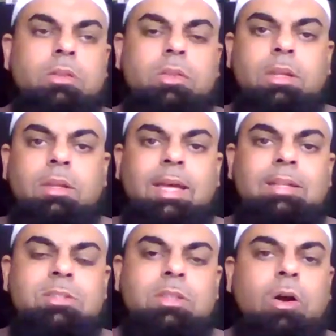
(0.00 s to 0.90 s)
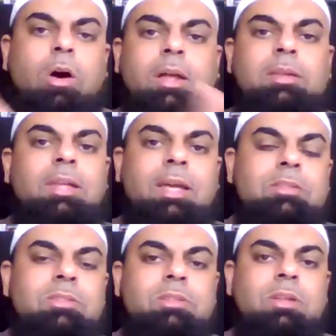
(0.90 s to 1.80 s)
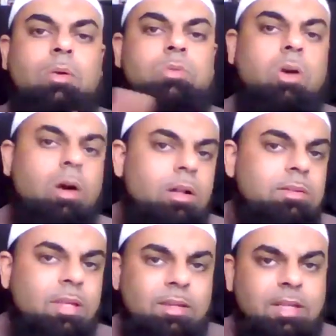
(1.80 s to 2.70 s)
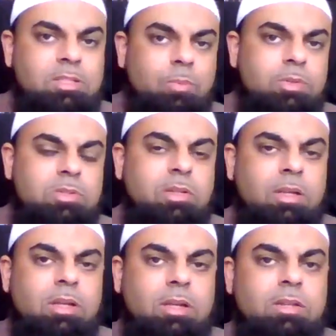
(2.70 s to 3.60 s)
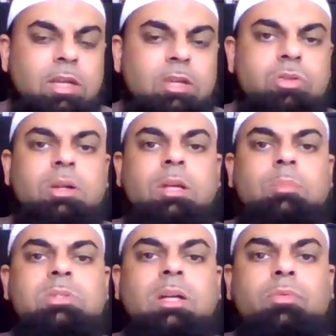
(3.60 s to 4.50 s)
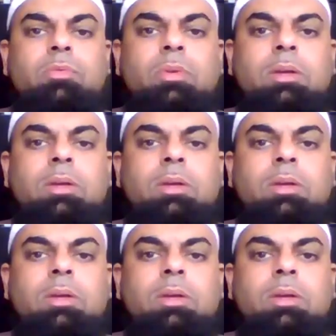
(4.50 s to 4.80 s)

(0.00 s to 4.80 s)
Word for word: the nights, the odd nights. It was all 10 nights he was uh, exerting himself.